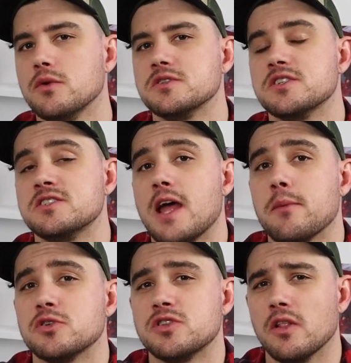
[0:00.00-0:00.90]
to do is
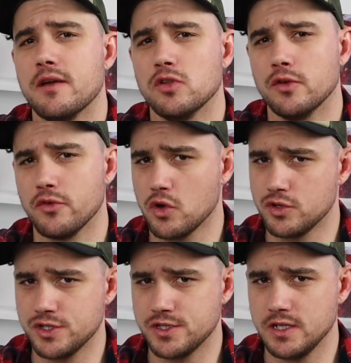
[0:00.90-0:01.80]
establish the level of
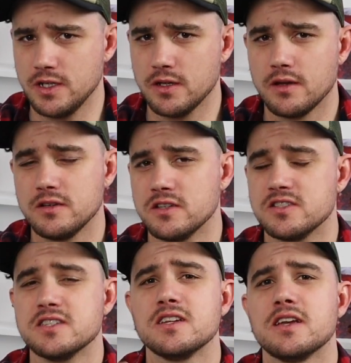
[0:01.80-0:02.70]
urgency.
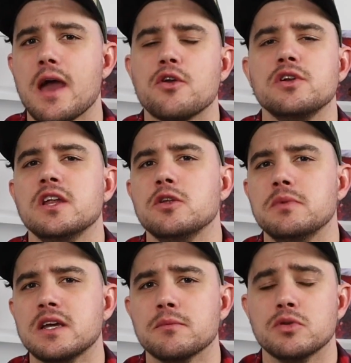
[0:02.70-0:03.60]
Does this encounter need to
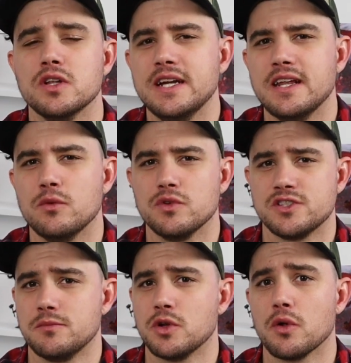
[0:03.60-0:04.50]
be completed with
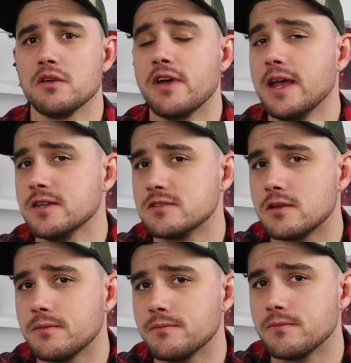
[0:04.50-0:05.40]
some degree of
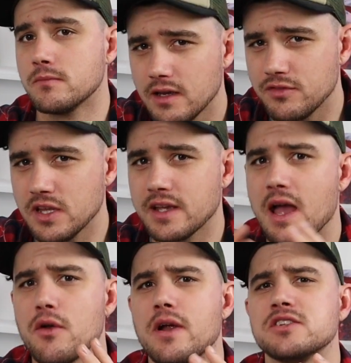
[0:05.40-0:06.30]
haste? If the
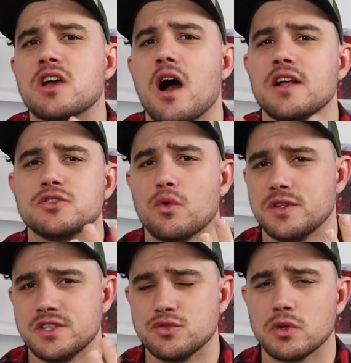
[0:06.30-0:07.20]
encounter has
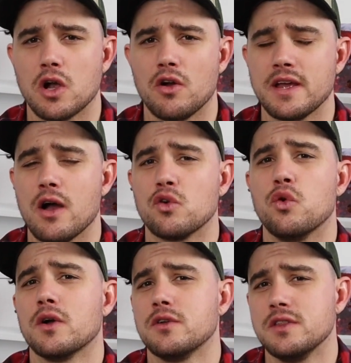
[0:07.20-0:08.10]
consequences regarding how
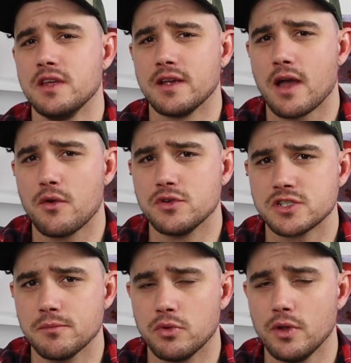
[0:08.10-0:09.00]
quickly the encounter is
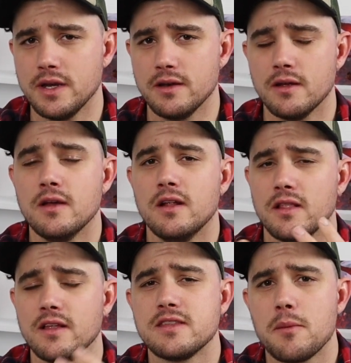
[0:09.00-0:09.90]
completed,
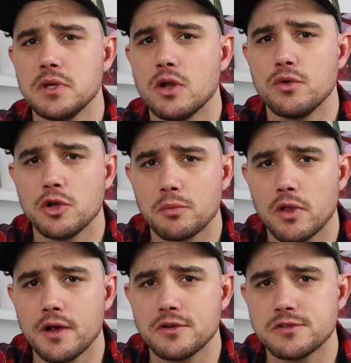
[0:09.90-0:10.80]
let that be known to your
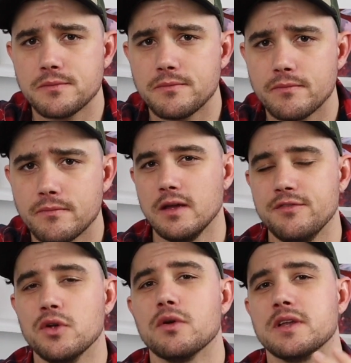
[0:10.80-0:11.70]
players.
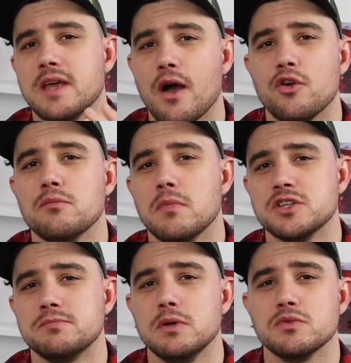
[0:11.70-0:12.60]
If your encounter
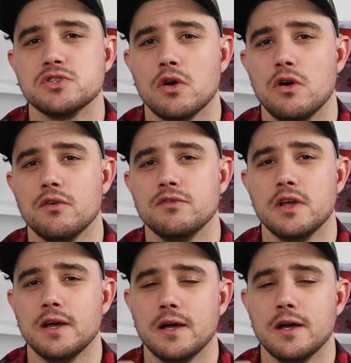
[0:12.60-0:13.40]
must be resolved